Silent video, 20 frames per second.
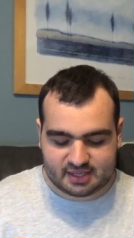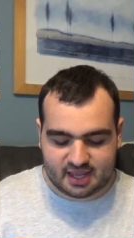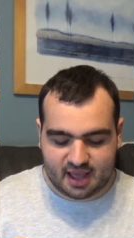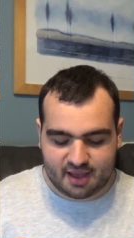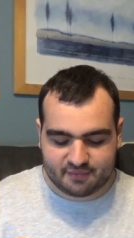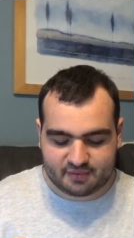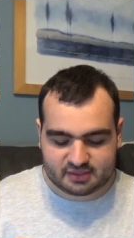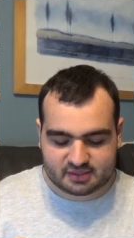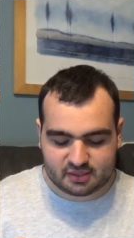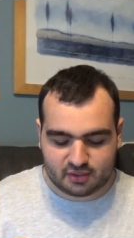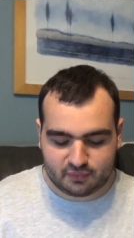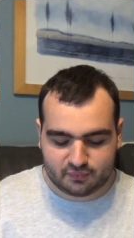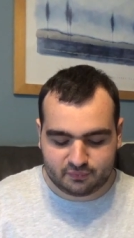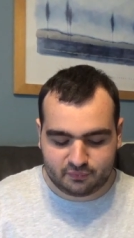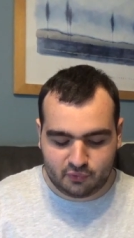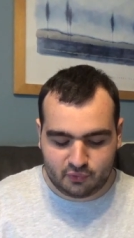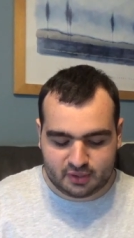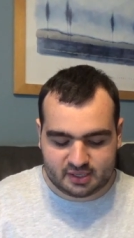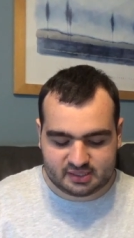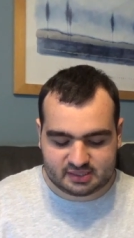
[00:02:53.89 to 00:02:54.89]
have its own
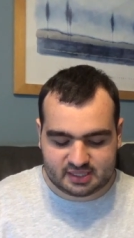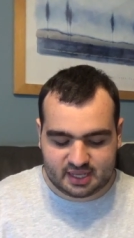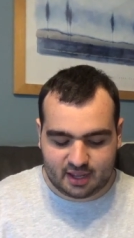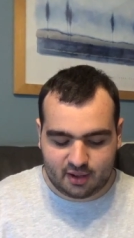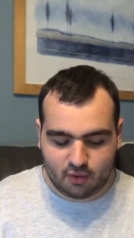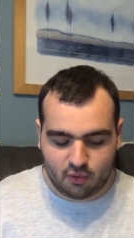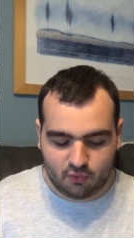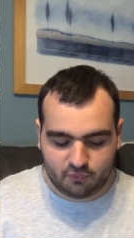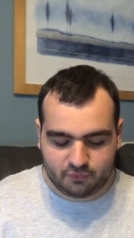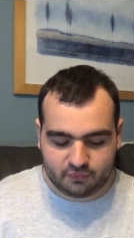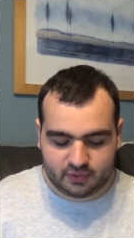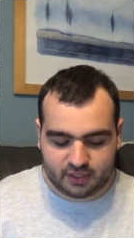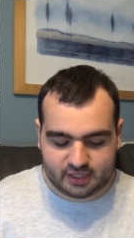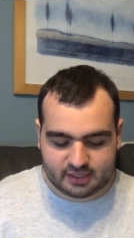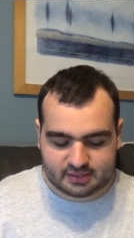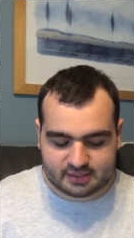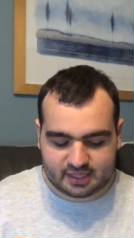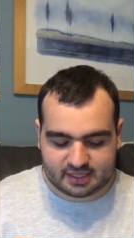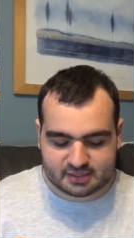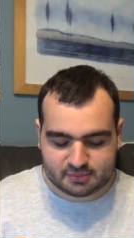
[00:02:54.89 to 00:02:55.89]
voice that hopefully
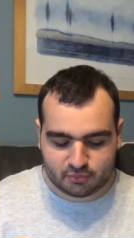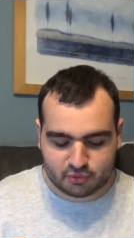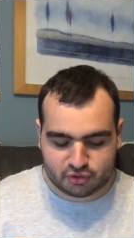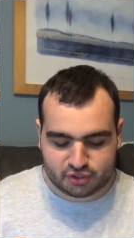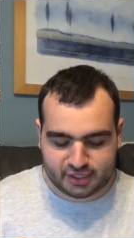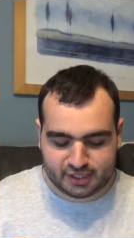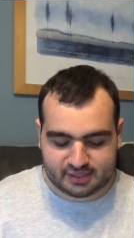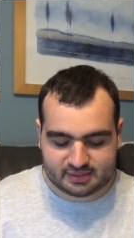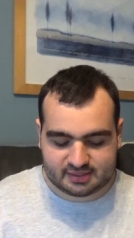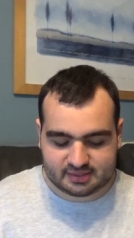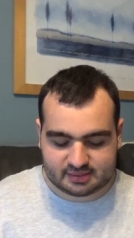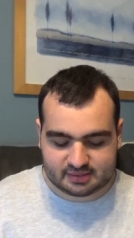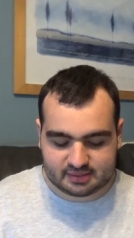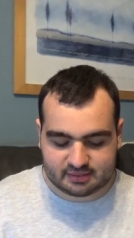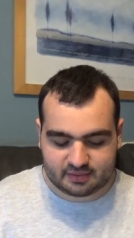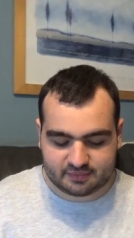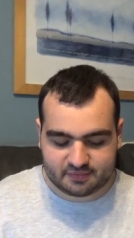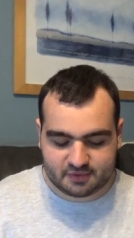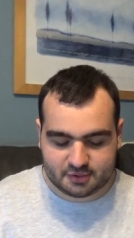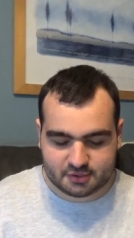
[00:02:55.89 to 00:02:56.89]
takes more chances in
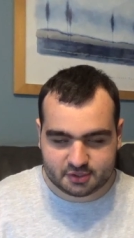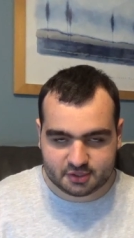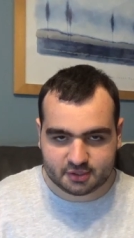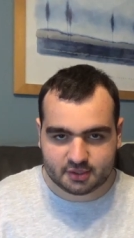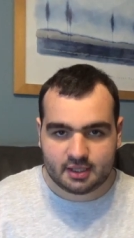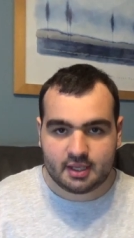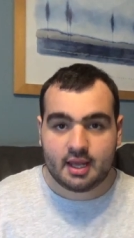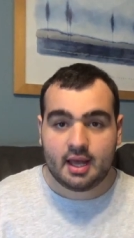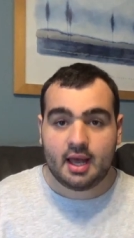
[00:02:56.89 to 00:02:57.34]
the future.